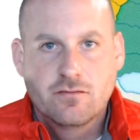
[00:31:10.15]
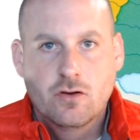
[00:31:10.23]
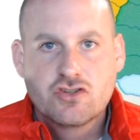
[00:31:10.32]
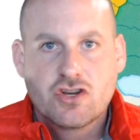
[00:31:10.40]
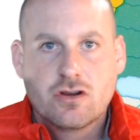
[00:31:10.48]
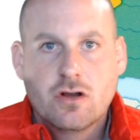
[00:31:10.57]

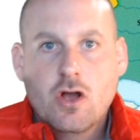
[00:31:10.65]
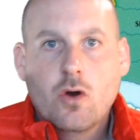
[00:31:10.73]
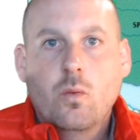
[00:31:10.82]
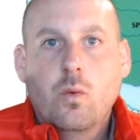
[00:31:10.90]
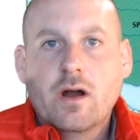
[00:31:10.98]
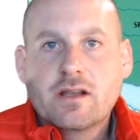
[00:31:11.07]
Volger,
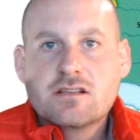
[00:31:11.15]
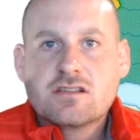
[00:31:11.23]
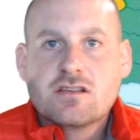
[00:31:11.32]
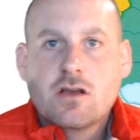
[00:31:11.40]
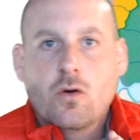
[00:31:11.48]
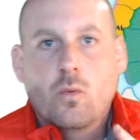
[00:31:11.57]

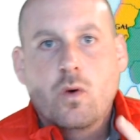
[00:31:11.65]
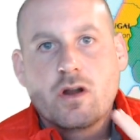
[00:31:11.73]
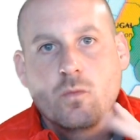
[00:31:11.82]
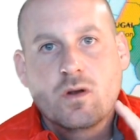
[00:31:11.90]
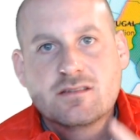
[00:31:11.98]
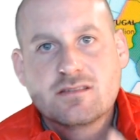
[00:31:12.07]

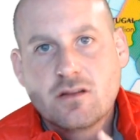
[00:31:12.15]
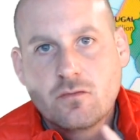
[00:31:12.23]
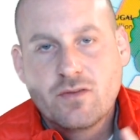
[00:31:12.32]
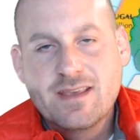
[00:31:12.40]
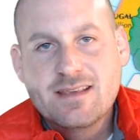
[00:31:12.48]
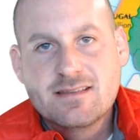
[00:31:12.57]
what's the
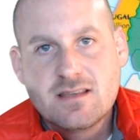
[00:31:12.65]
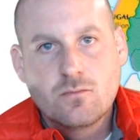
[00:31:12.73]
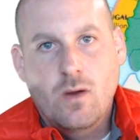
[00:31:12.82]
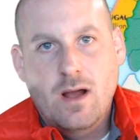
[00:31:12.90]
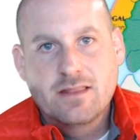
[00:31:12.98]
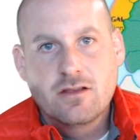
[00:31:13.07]
reason
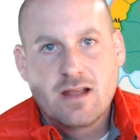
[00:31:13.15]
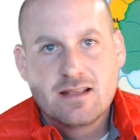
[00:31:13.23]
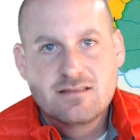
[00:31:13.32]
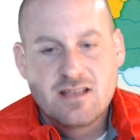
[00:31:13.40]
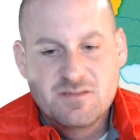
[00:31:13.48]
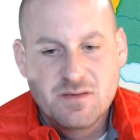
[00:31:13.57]
why the United
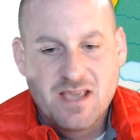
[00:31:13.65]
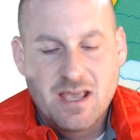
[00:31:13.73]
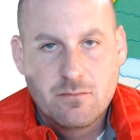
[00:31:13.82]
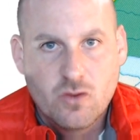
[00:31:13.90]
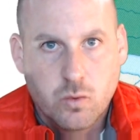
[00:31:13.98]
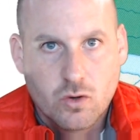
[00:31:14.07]
States
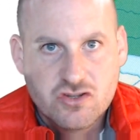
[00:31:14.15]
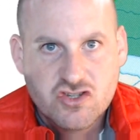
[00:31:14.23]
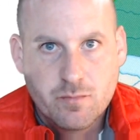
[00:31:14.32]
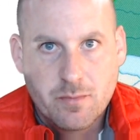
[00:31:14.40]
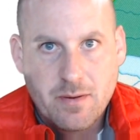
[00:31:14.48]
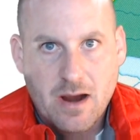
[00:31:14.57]
became the world
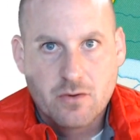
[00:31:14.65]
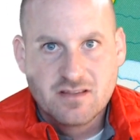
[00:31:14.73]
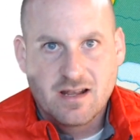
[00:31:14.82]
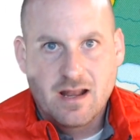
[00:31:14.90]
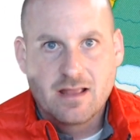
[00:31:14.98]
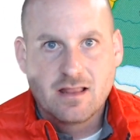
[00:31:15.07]
superpower
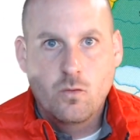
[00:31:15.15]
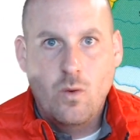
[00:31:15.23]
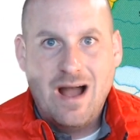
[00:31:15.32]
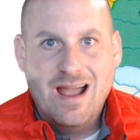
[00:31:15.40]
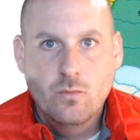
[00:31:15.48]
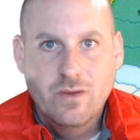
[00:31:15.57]
today? Like,
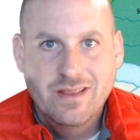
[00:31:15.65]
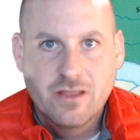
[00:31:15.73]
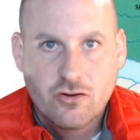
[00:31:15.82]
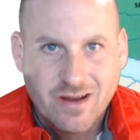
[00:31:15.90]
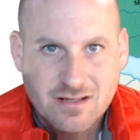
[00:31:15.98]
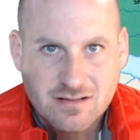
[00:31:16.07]
why are we the
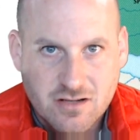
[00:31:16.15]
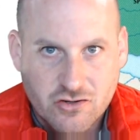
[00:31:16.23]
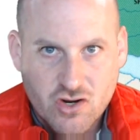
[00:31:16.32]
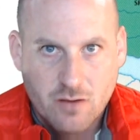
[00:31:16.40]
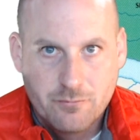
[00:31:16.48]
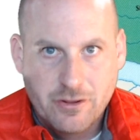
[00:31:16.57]
greatest
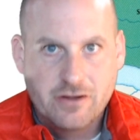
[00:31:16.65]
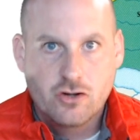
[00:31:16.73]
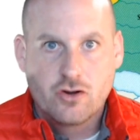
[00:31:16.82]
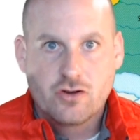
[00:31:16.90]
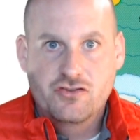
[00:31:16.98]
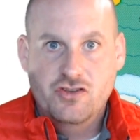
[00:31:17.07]
country on planet
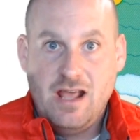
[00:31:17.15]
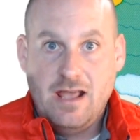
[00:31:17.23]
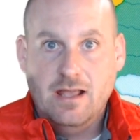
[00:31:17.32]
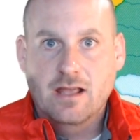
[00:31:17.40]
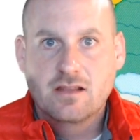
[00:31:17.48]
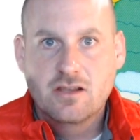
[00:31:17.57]
Earth today
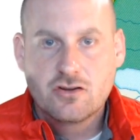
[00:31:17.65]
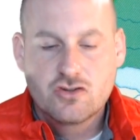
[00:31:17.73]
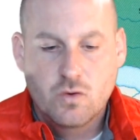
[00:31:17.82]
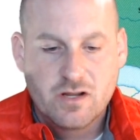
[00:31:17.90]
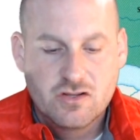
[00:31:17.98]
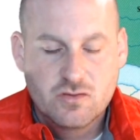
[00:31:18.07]
in the year
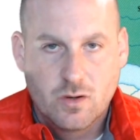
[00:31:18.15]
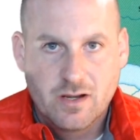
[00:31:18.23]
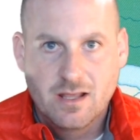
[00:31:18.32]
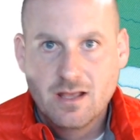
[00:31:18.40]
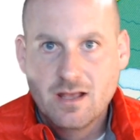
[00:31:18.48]
2020?